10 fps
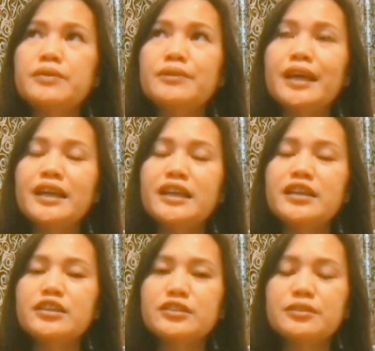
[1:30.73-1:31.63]
flying
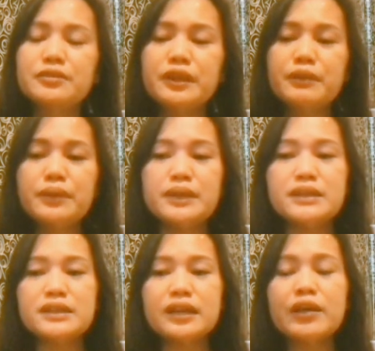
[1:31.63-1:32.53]
here to the
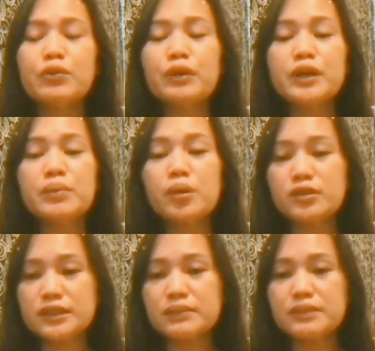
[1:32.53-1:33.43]
Philippines. I already
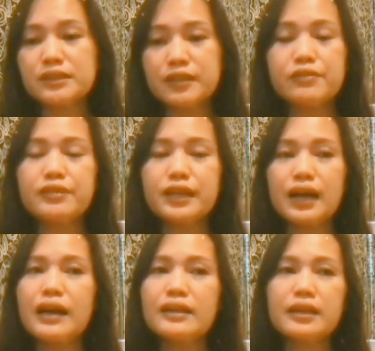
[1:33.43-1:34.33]
bought some stuff
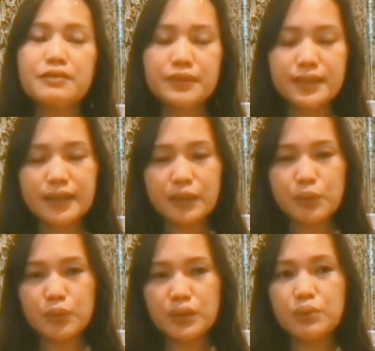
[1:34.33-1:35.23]
that I feel like
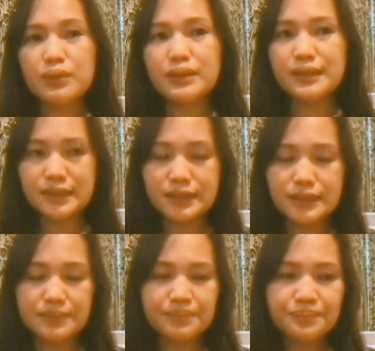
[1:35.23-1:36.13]
we will need it.
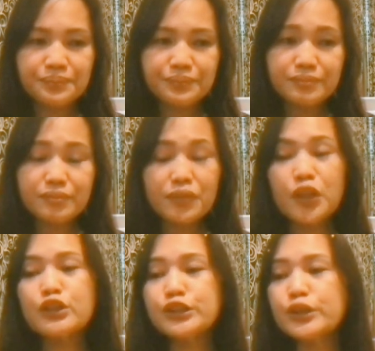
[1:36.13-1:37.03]

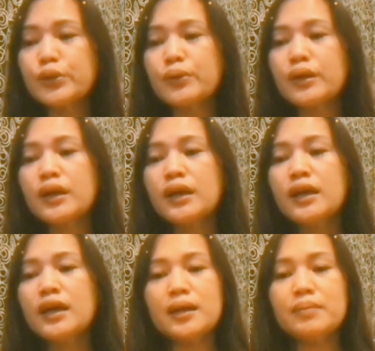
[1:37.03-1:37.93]
So
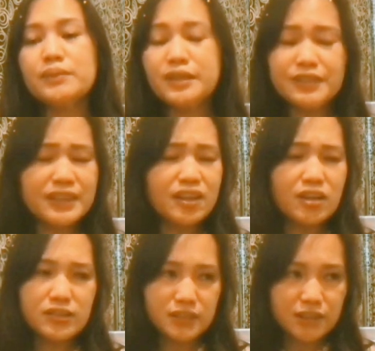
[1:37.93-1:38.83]
even in
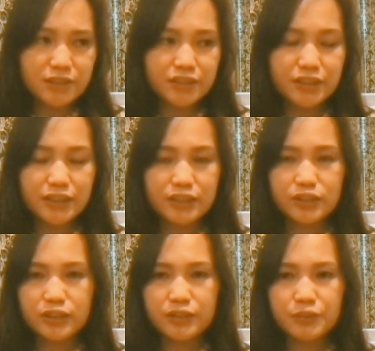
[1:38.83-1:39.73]
other country,
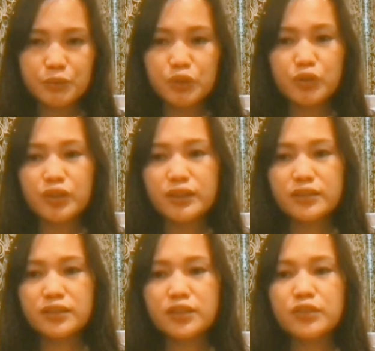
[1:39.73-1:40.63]
actually, even when you are
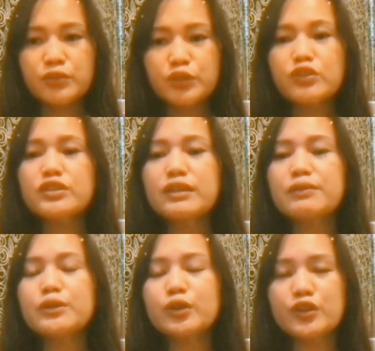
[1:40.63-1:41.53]
when you travel
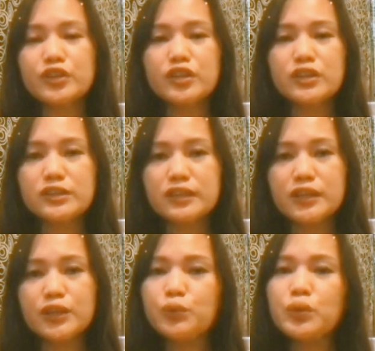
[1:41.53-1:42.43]
to other country,
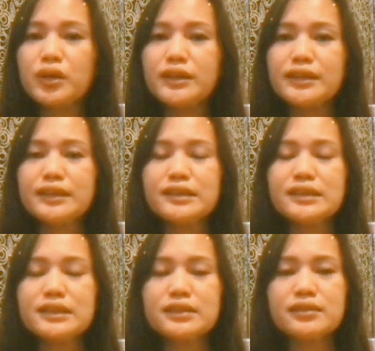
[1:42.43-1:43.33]
you're gonna need these